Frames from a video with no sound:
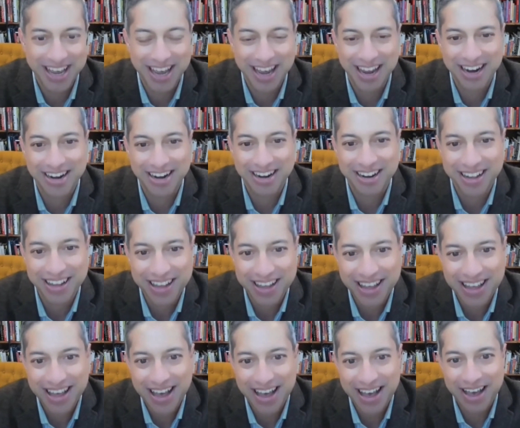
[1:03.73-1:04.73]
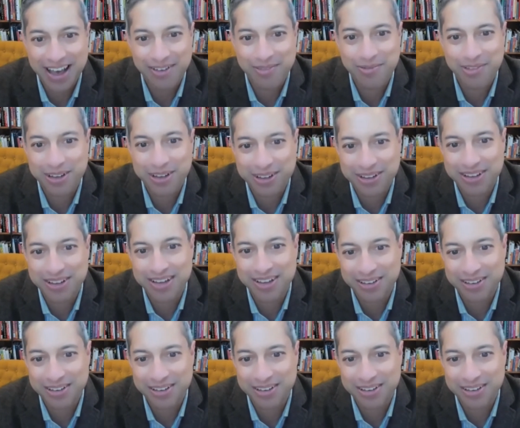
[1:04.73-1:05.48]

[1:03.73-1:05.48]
And I have with